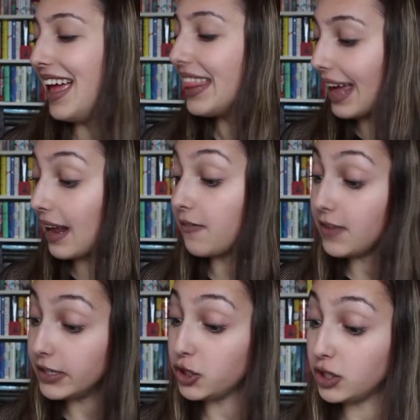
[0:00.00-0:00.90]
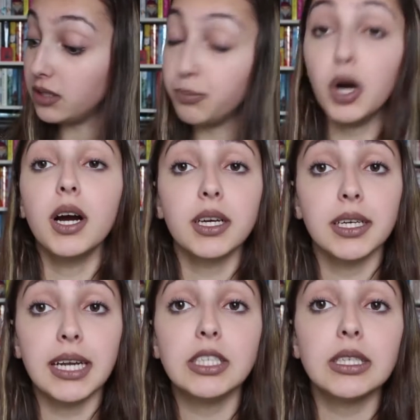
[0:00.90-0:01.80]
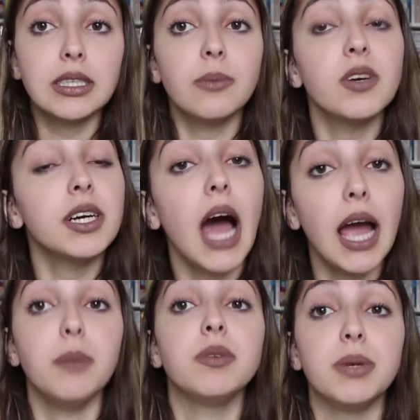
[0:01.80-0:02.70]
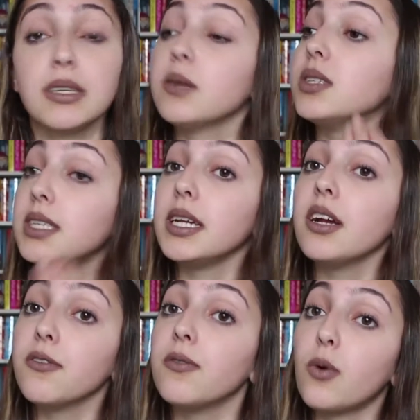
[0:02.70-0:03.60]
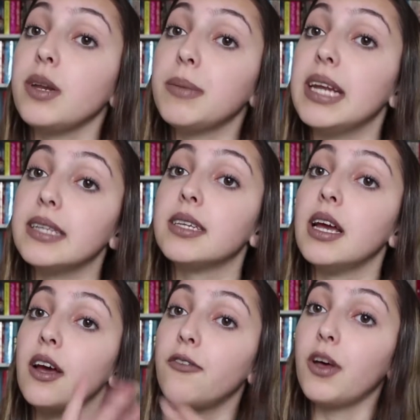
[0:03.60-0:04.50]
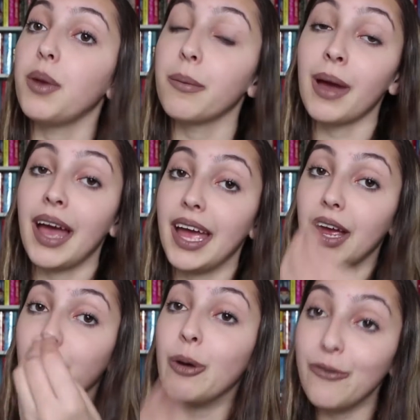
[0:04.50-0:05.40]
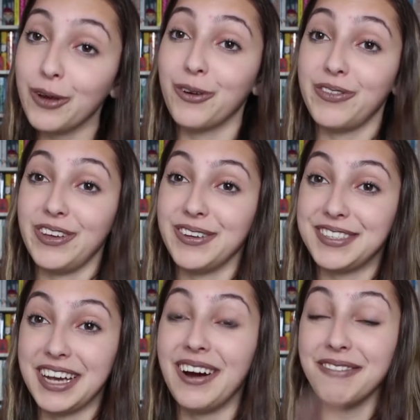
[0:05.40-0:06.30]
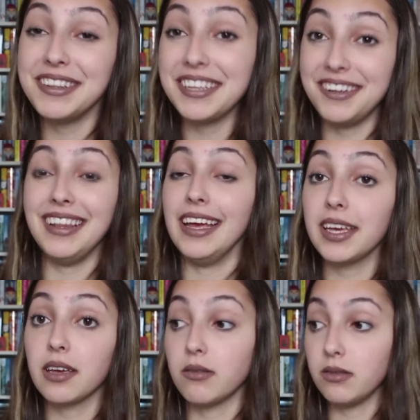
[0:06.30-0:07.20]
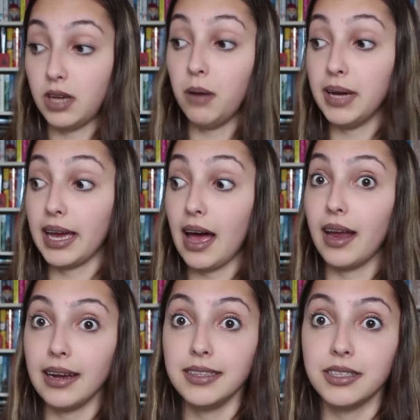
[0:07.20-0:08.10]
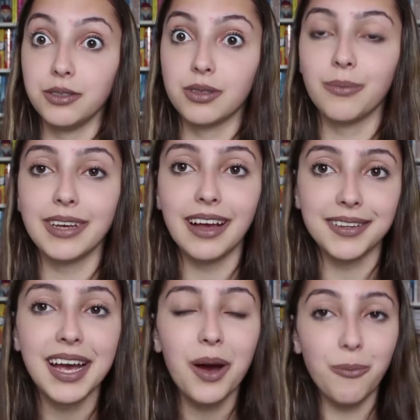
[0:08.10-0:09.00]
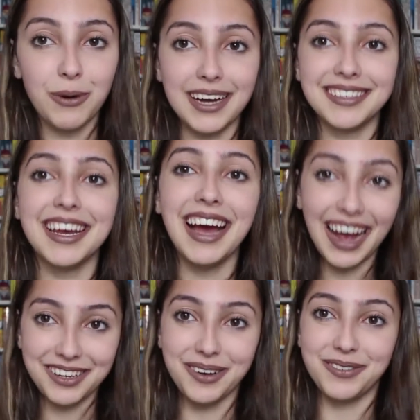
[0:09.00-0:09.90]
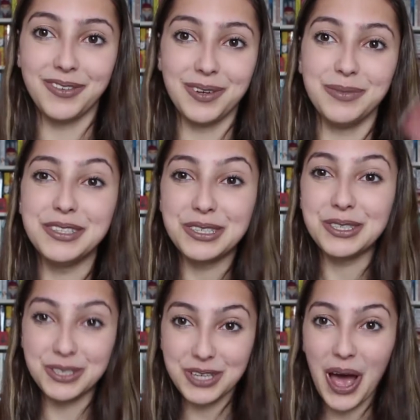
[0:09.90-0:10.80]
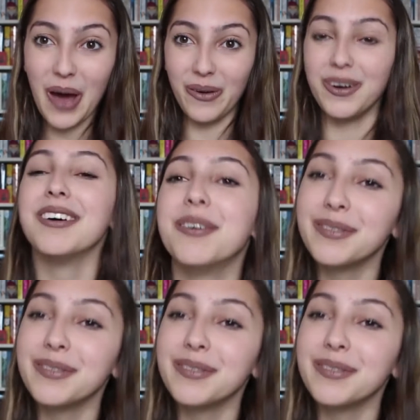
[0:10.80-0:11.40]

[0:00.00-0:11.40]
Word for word: that I finished this book. And as you can see, I'm very hyped because I was sitting here for 40 minutes filming my movie reviews. So I'm a little like, oh my God, I need to do something else. But I do have to film this. So